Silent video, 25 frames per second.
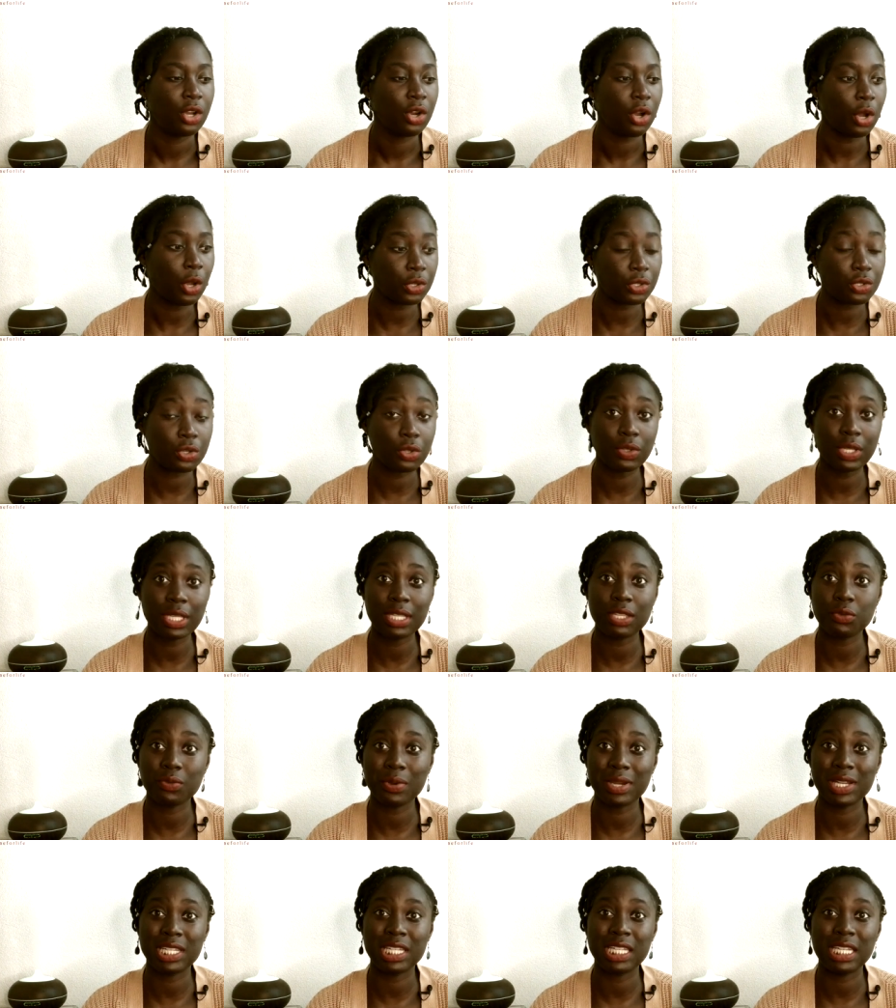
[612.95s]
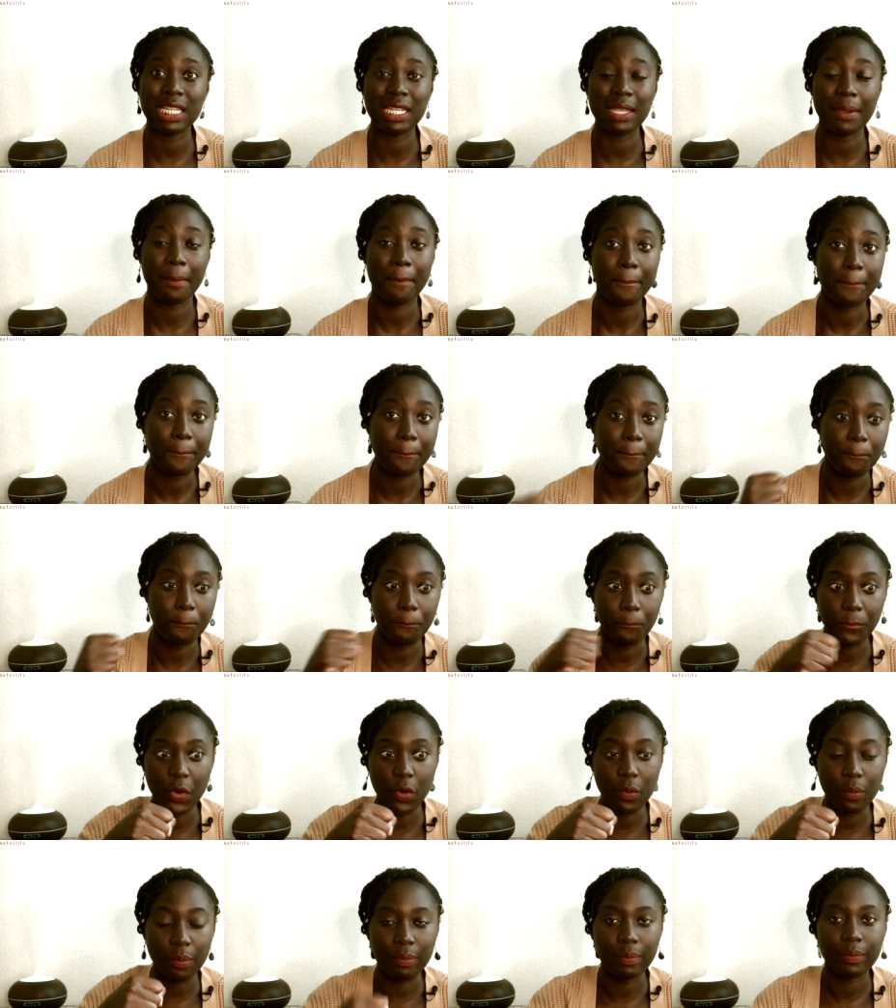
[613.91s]
Also, this is where she
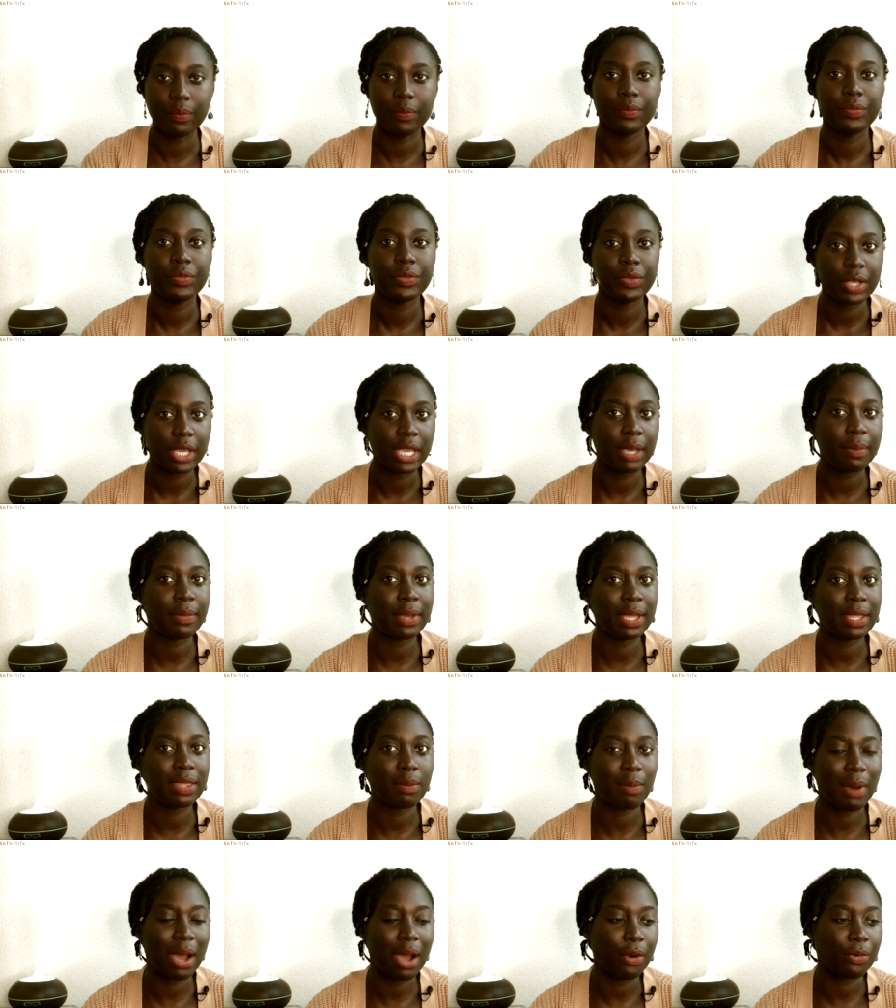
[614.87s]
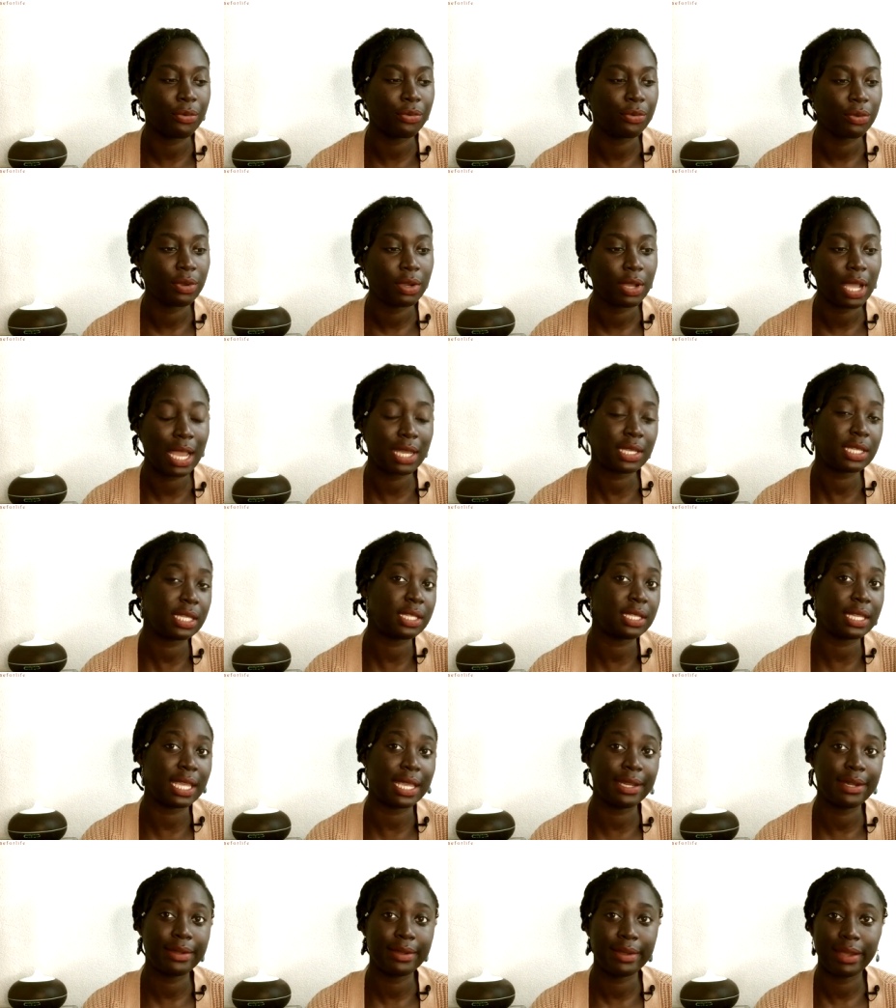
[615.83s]
boom him in the mouth. As she
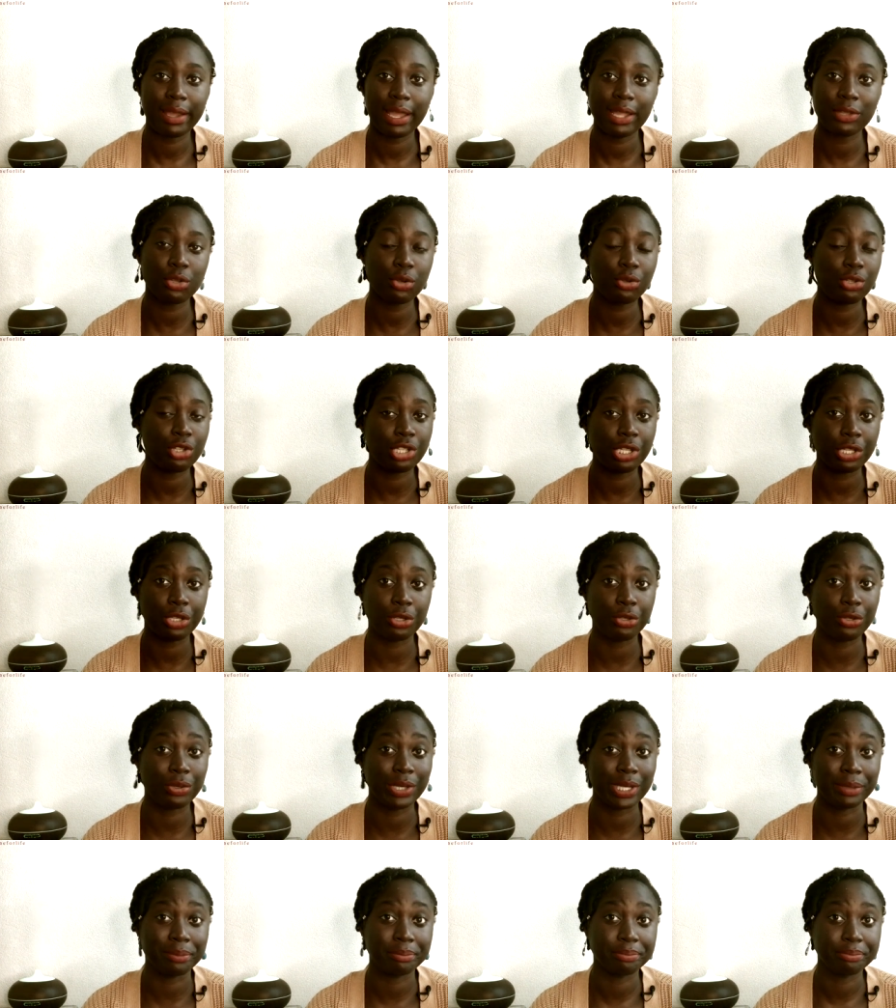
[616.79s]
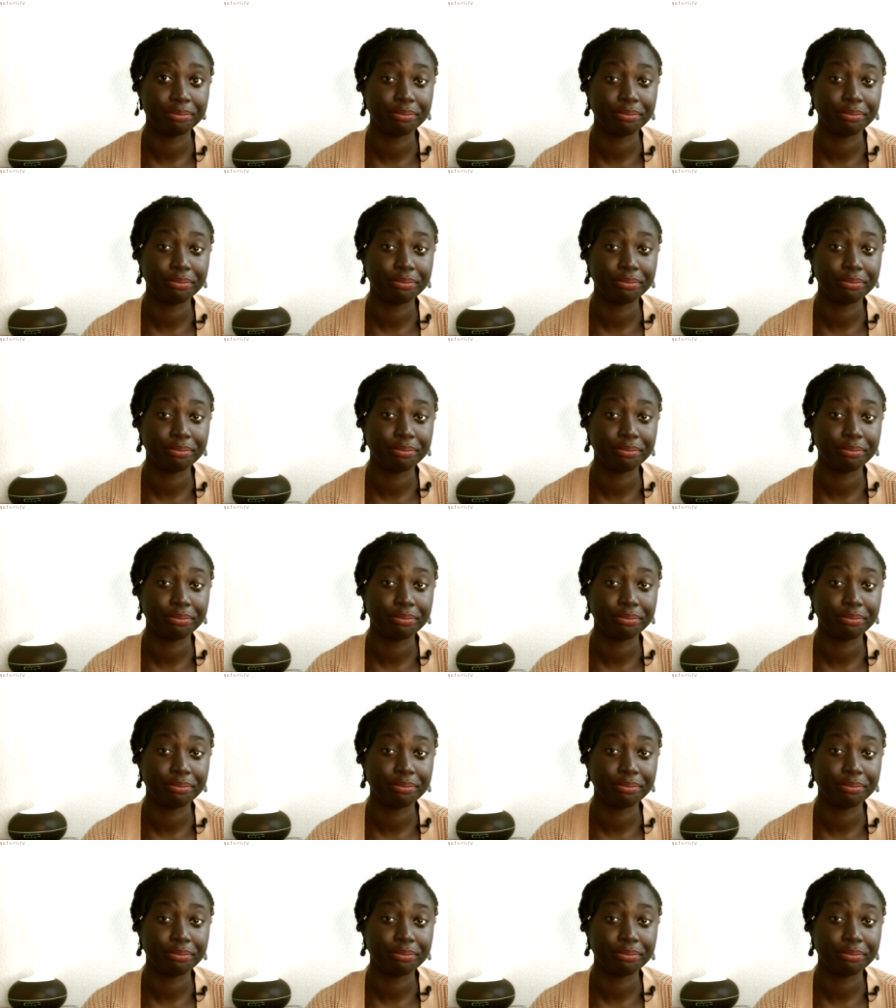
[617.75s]
said, I told you she could do it.